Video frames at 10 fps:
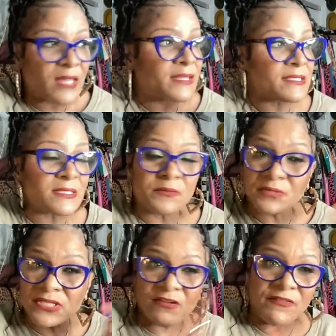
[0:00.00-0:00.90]
this gonna
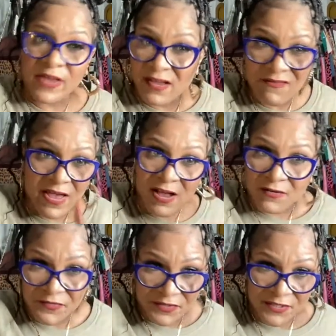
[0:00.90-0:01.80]
be your forever
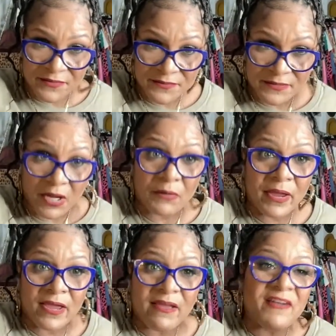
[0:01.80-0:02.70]
outfit.
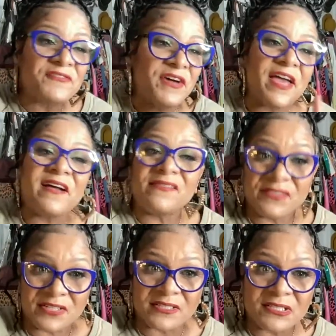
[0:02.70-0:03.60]
Okay, forever.
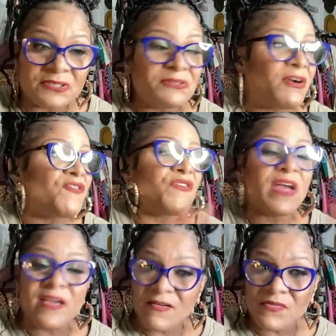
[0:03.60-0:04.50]
You're gonna
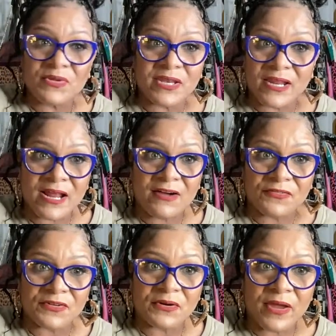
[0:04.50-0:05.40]
forever be in that
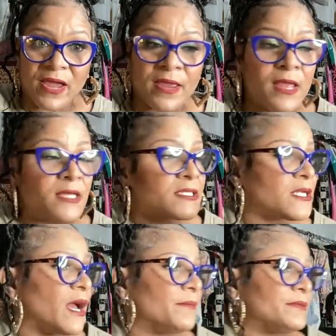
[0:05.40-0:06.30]
outfit, okay?
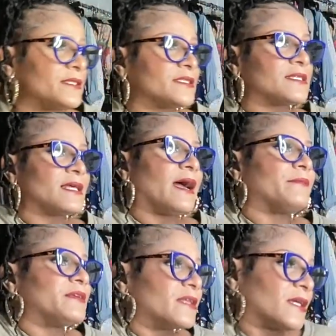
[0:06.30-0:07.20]
Child, please. That's how I
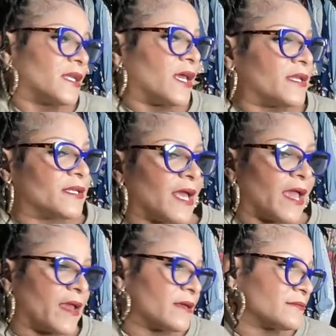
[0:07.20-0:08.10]
be looking at it.
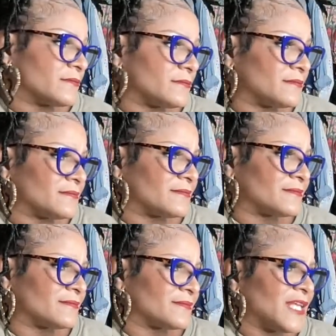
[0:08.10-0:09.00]
Like,
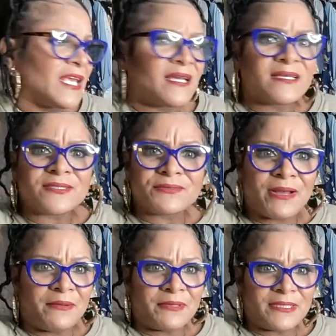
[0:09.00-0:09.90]
do
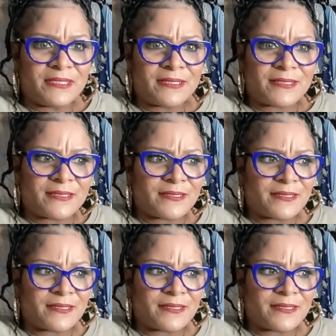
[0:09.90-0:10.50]
I wanna look